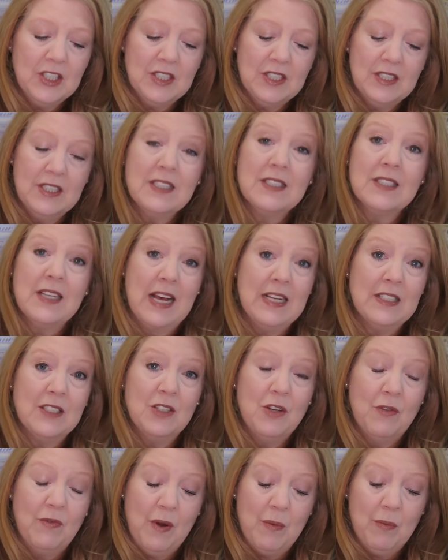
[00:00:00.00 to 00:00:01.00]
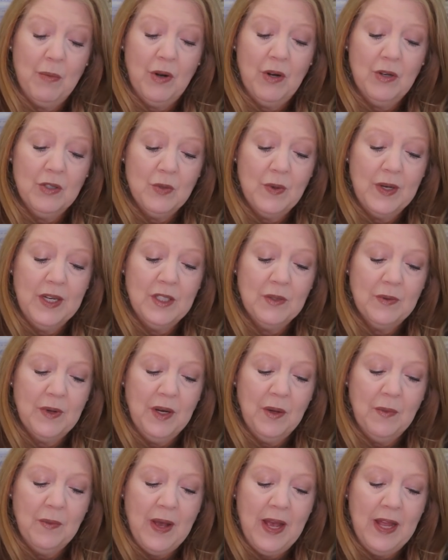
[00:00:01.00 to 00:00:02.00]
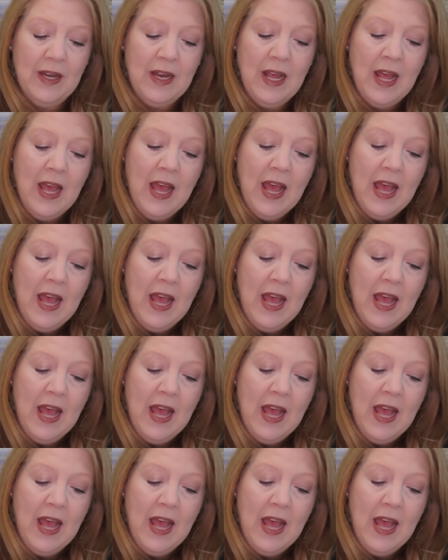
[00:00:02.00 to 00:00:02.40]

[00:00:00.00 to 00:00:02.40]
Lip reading: just this last November 2021,